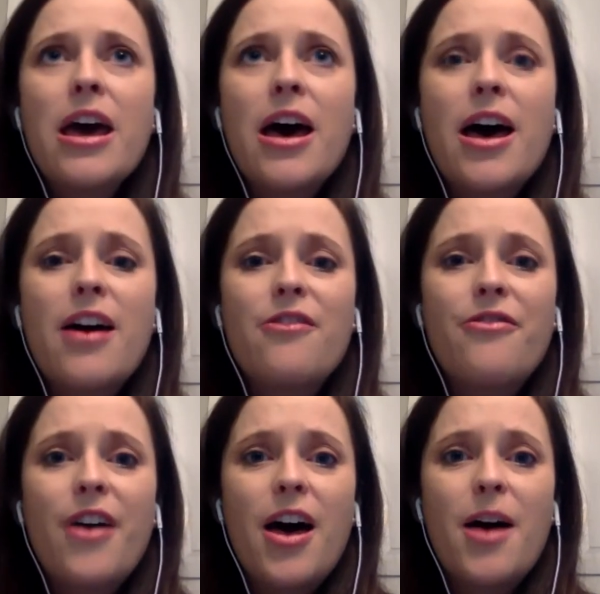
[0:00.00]
of
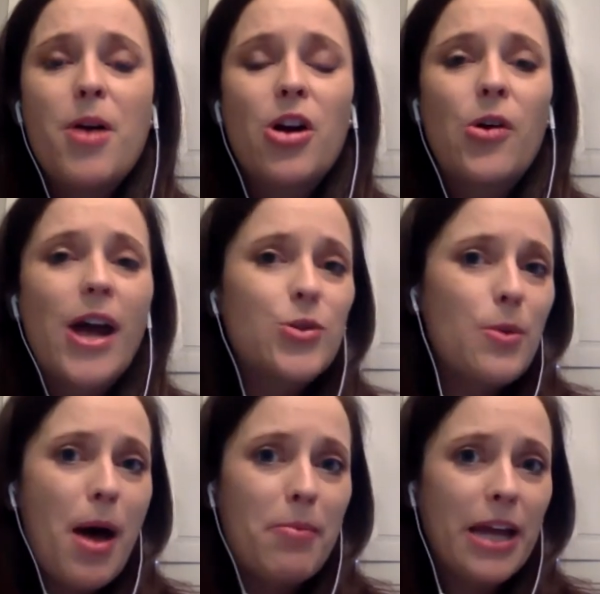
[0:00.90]
our graduate
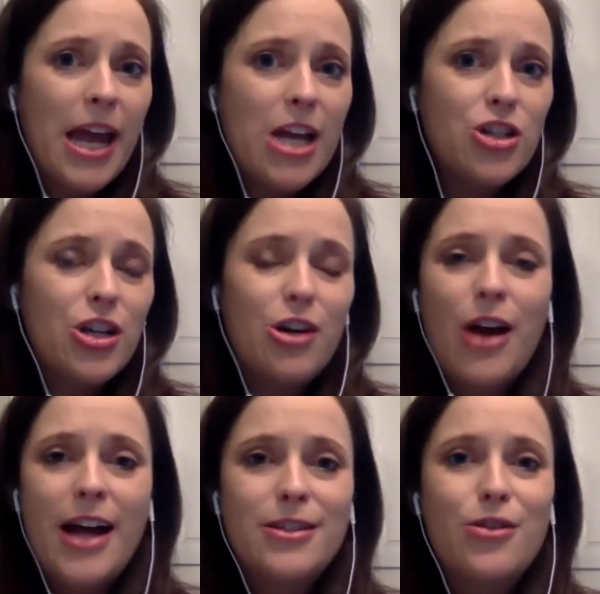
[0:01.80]
publication in
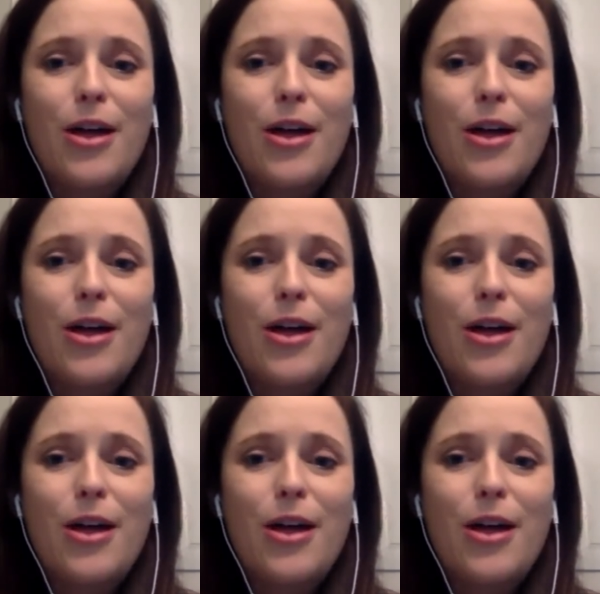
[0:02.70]
grad school.